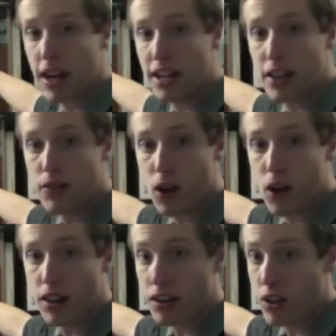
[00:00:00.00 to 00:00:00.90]

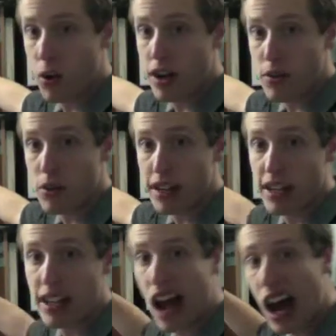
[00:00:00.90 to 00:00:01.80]
default, and there's no way to really
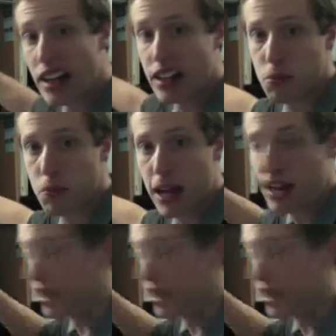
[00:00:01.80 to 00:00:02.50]
unexpand